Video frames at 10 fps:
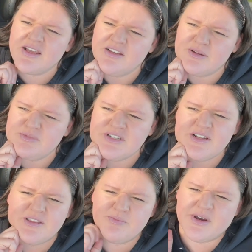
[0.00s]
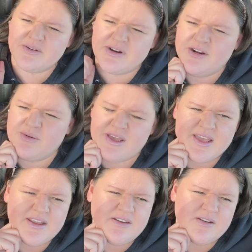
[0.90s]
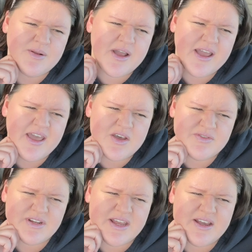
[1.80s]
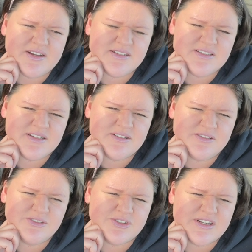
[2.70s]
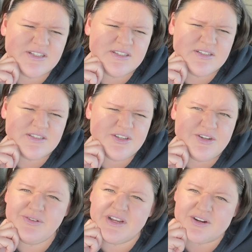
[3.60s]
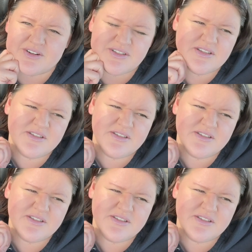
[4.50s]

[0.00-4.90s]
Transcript: I nipped it in the butt right away and I haven't had a single drink since New Year's.